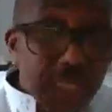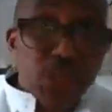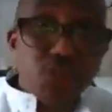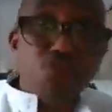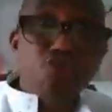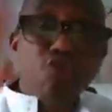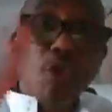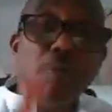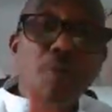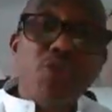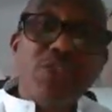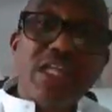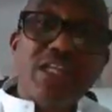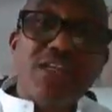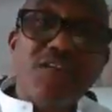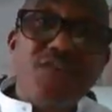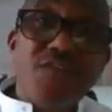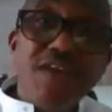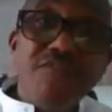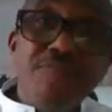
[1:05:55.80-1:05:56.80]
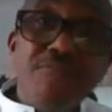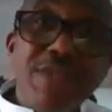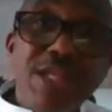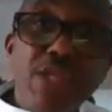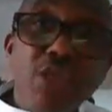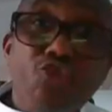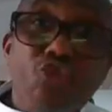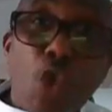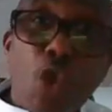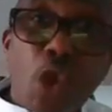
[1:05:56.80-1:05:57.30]
It's no more $35
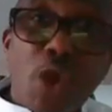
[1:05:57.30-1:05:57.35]
million.